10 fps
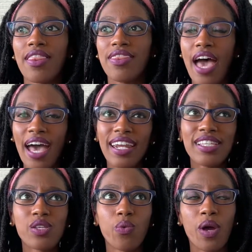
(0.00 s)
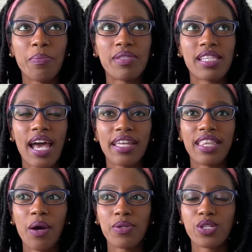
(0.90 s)
That is a website
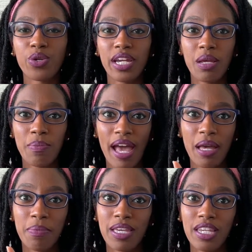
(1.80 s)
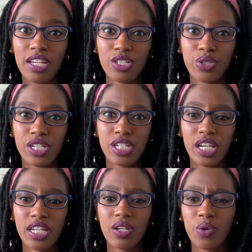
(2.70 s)
that was created by a
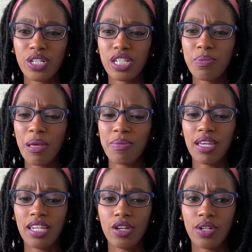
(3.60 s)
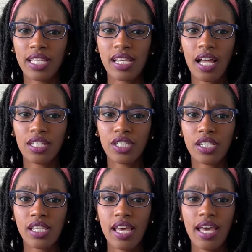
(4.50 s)
pediatrician, or she may be a
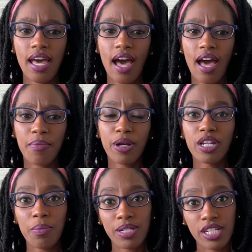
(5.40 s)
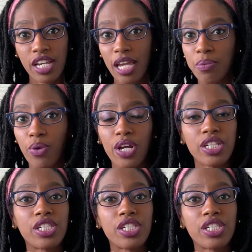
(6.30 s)
neonatologist. Her name is Jane Morton.